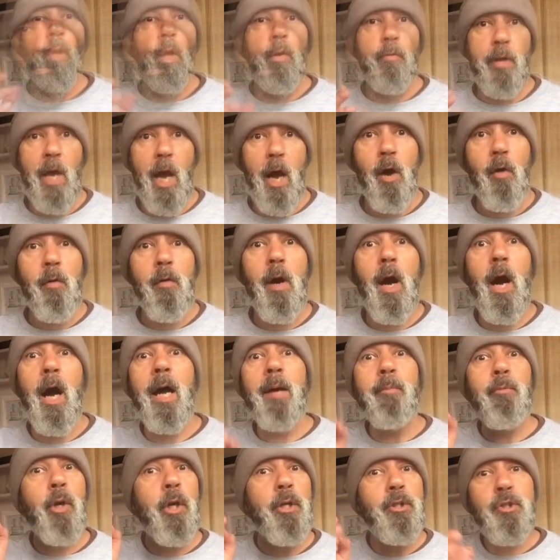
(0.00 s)
Now,
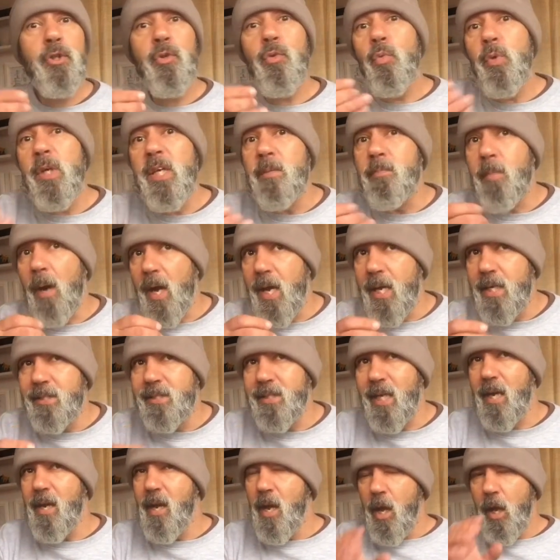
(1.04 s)
I'm going to read my
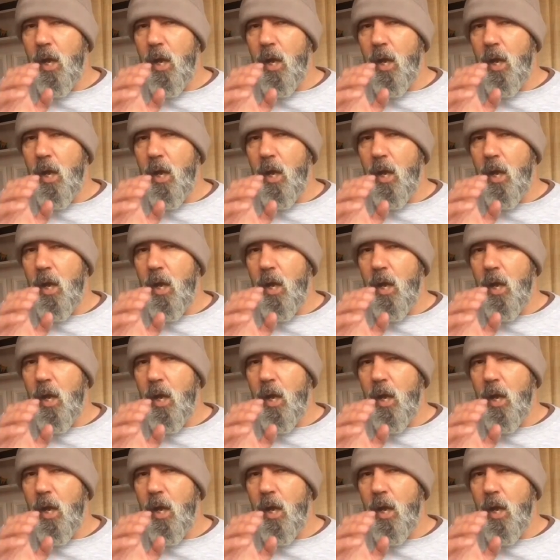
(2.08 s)
essay.